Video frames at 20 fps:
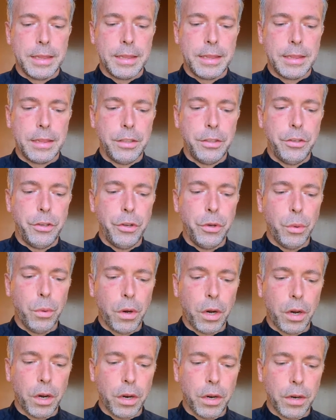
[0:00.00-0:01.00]
You
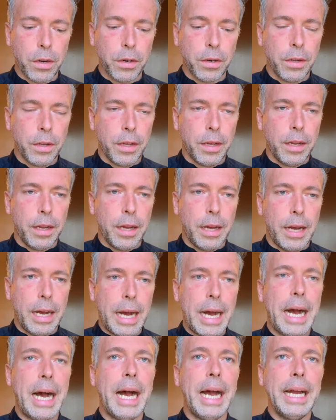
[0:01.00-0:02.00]
are
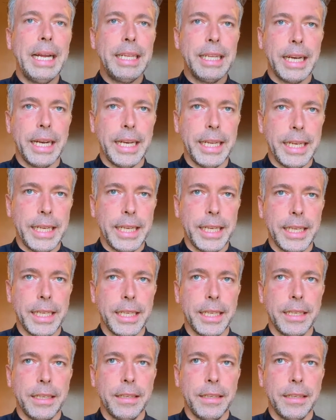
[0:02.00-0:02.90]
highlighting